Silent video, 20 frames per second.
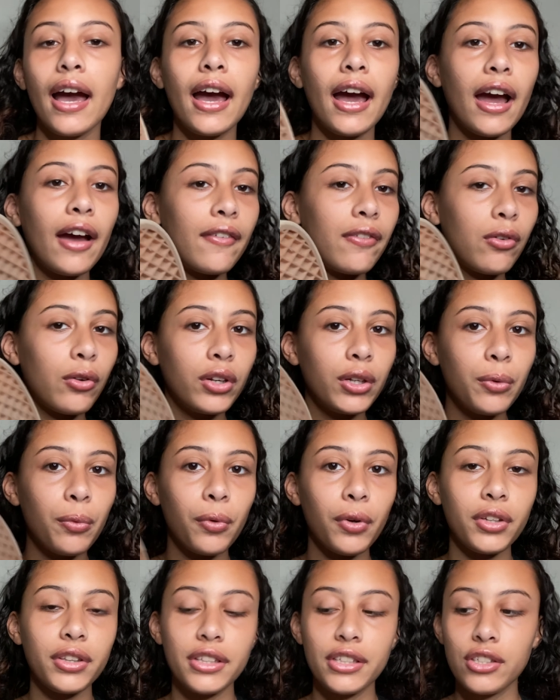I've only
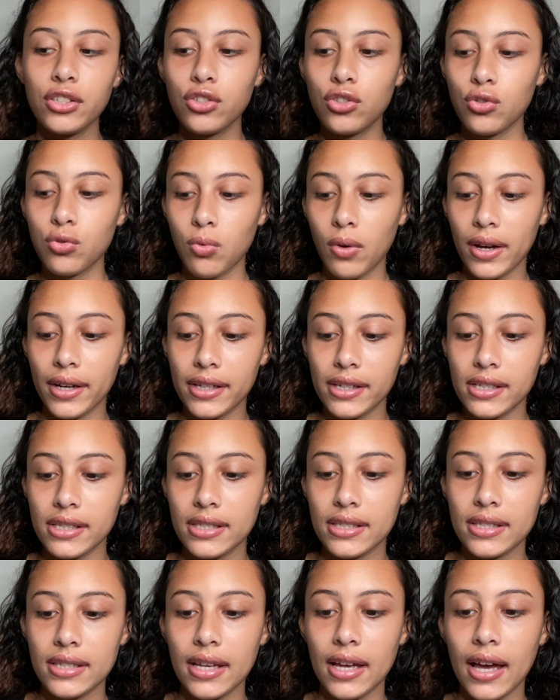worn these
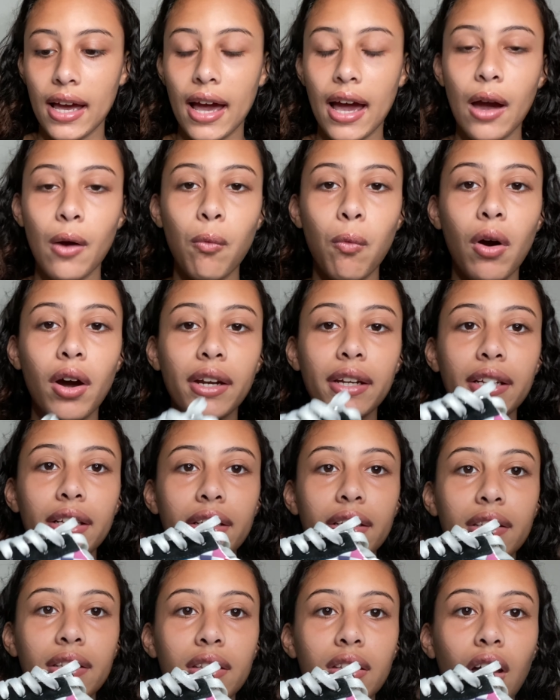twice. I wanted
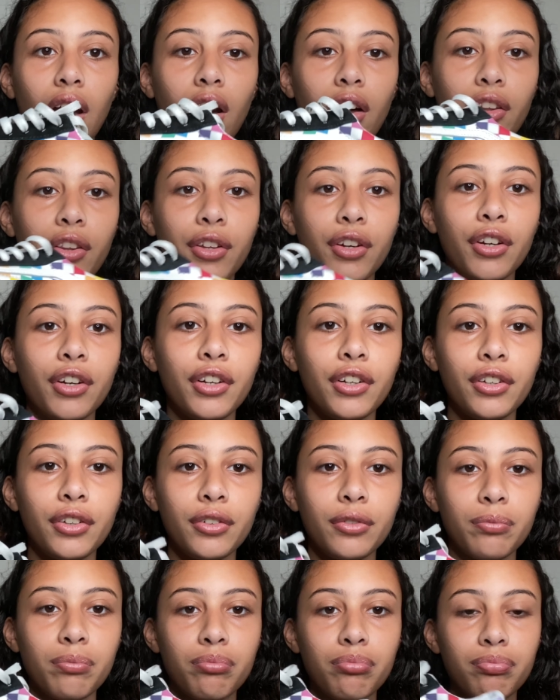the other,
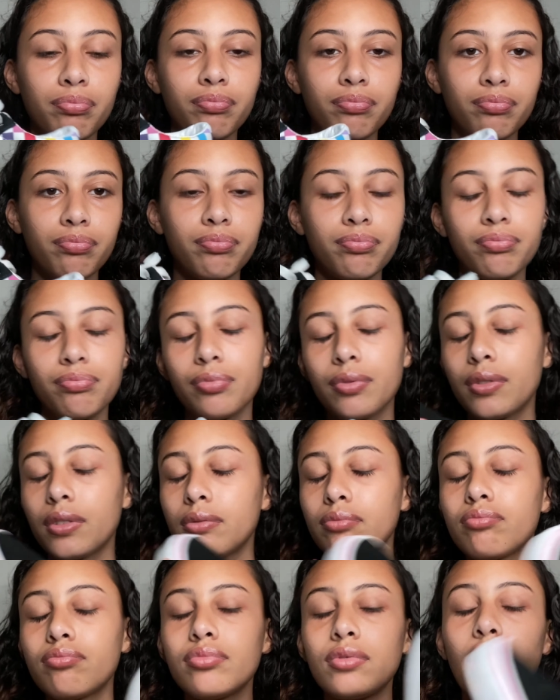
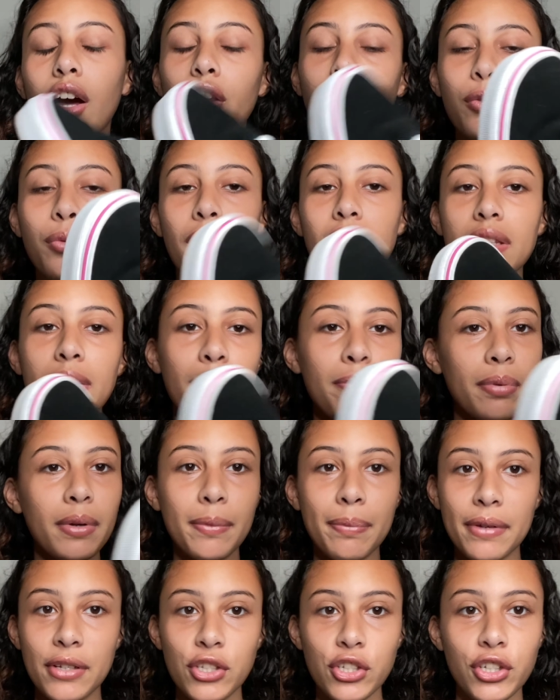the other ones, I'm gonna put a
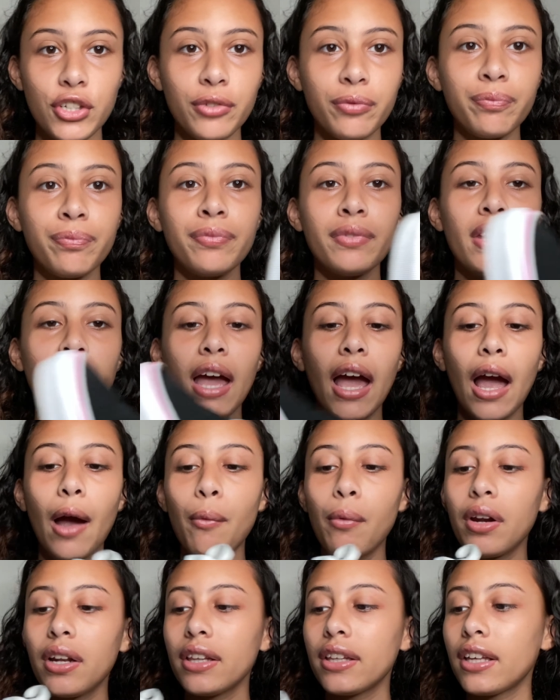picture. I
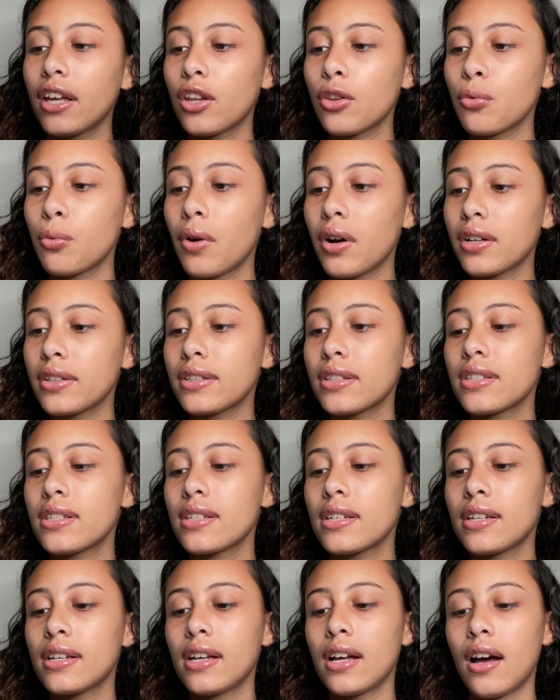wanted the other ones,
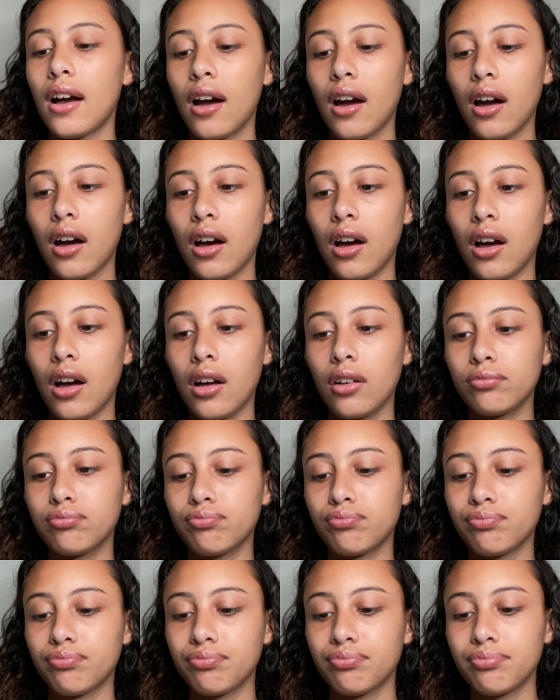
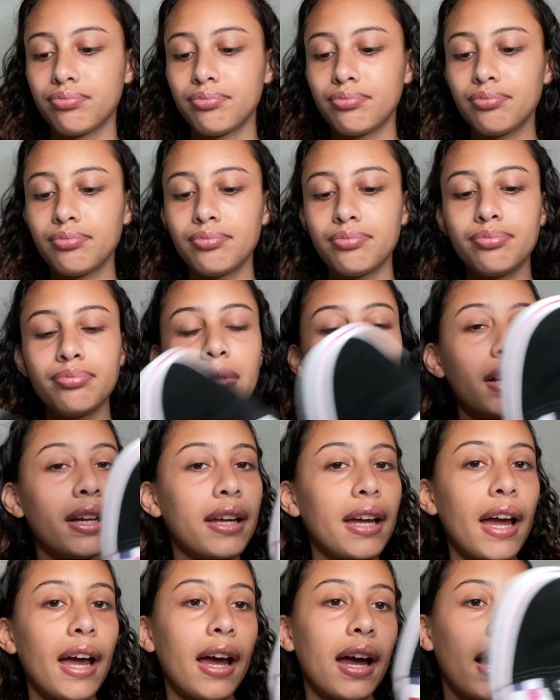um, but,
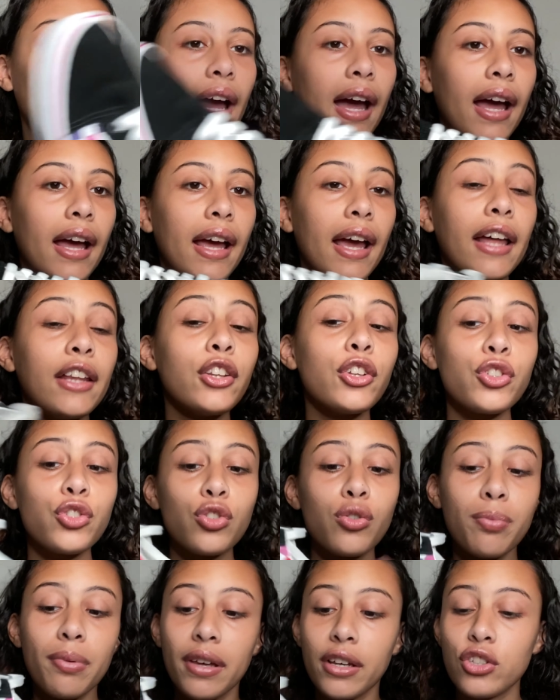and they're
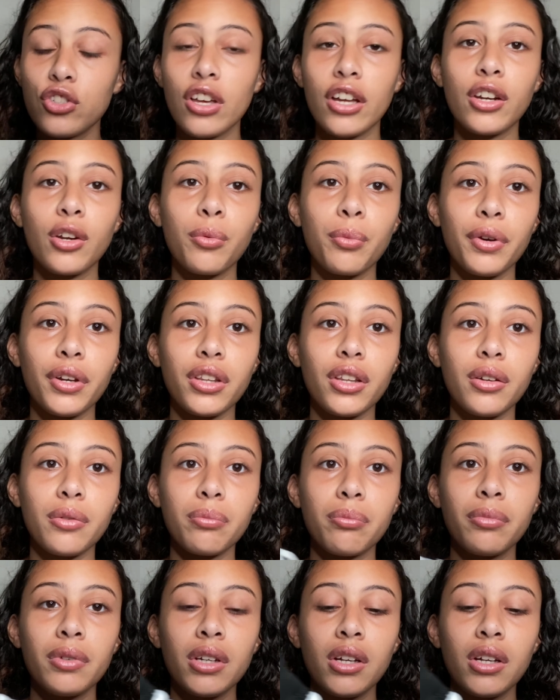too big so I don't wear them.